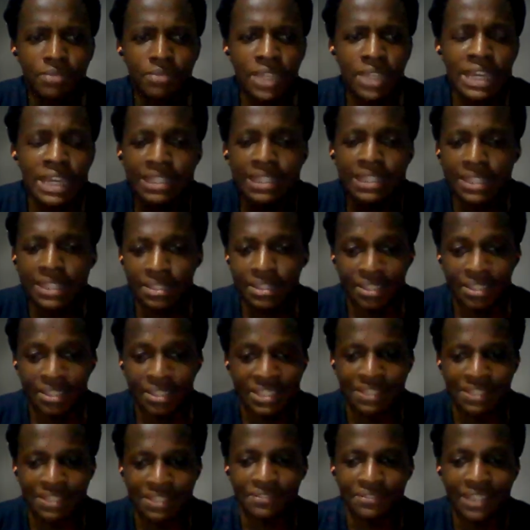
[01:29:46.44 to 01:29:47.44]
it's
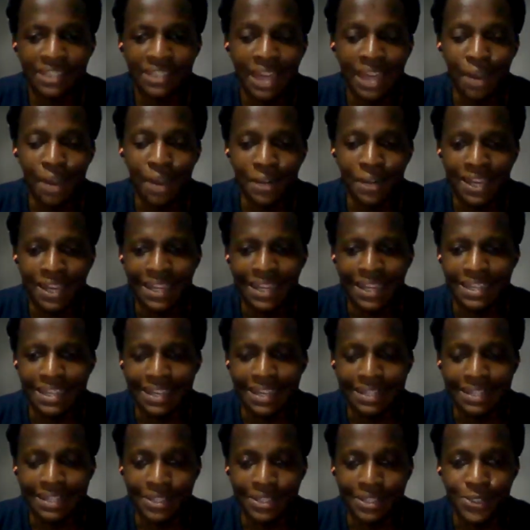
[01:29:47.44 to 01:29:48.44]
definitely how I
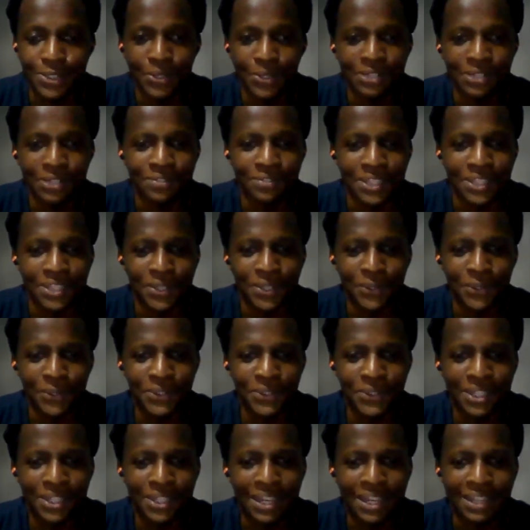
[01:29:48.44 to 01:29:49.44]
got into the
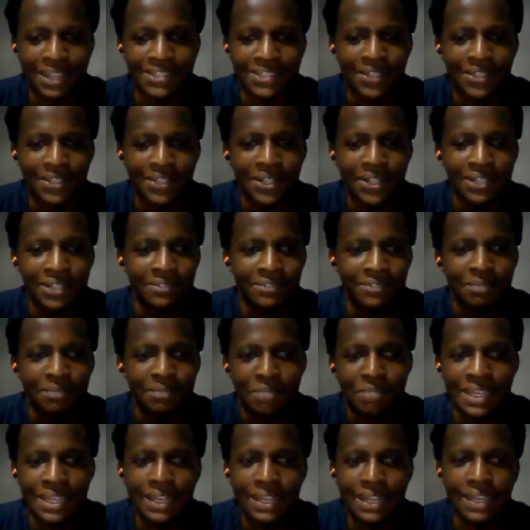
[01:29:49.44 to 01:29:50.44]
field. I started off
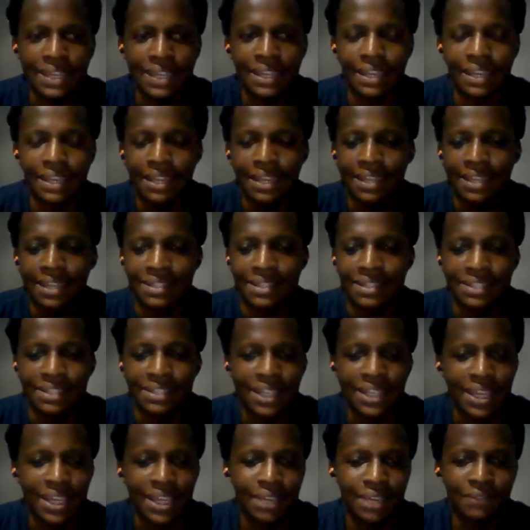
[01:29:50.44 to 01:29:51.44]
competing and
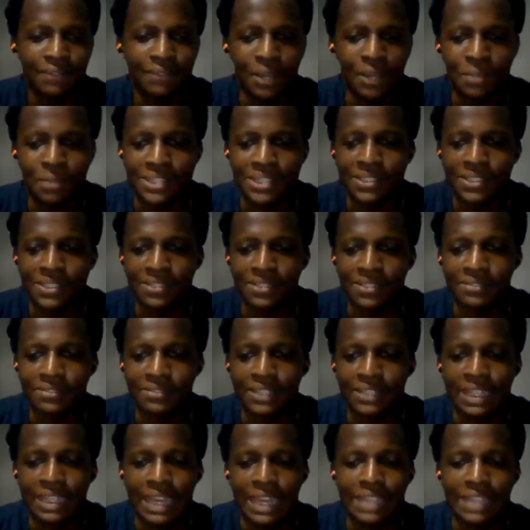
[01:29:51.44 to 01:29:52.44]
found myself
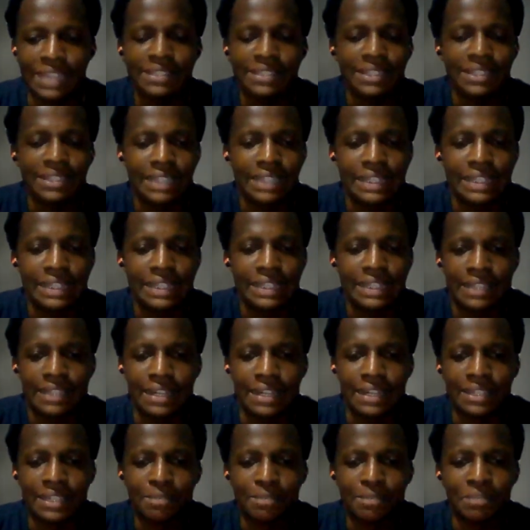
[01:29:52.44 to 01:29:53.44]
engaged in data
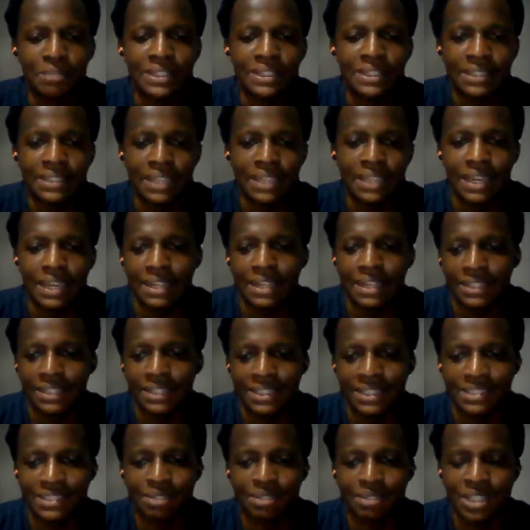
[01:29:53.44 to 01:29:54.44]
science. But yeah,
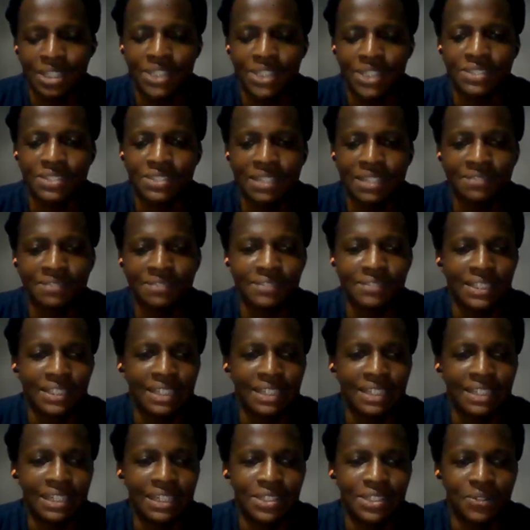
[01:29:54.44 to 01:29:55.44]
it's
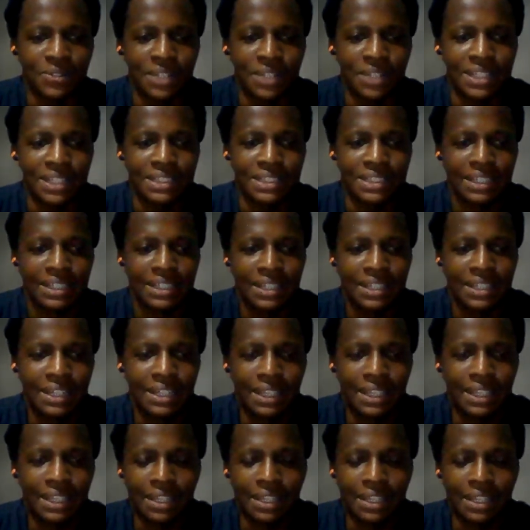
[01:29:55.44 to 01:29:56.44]
great.
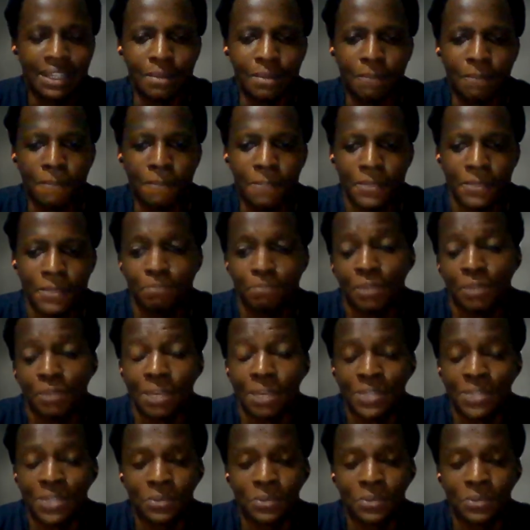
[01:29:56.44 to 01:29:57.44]
The
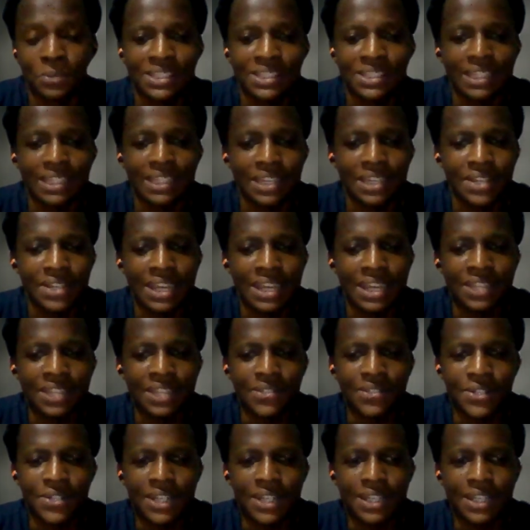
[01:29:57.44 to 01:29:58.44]
best way is to get your hands
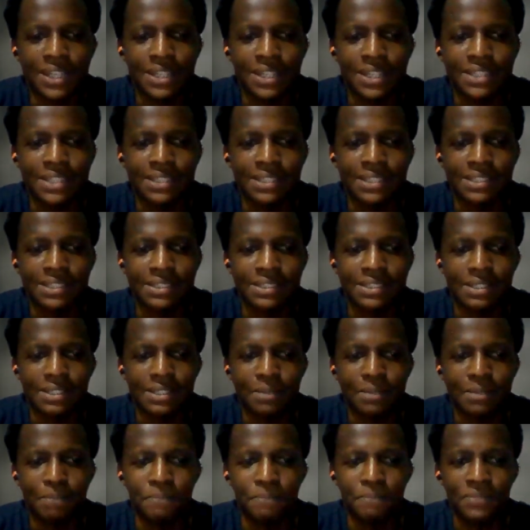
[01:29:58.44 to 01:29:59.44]
dirty and just
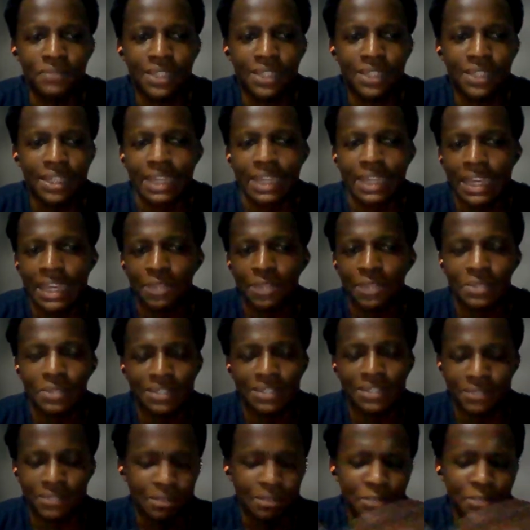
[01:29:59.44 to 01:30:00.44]
engage with
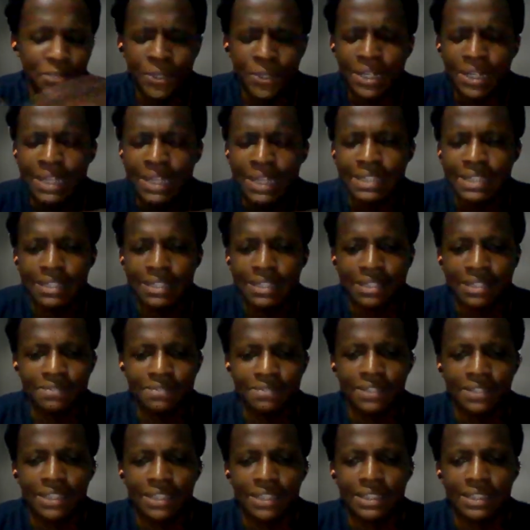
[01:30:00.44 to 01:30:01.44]
different communities and
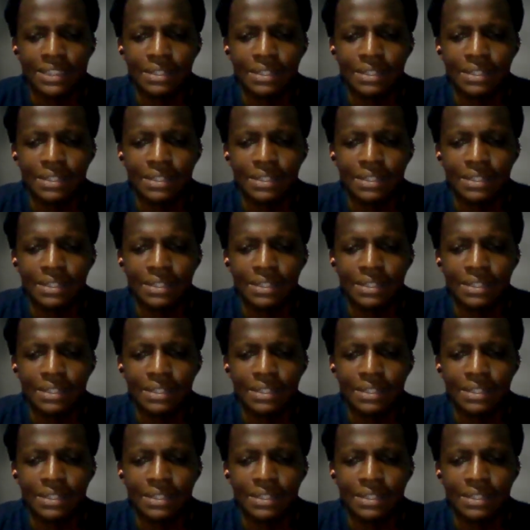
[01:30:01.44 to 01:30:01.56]
different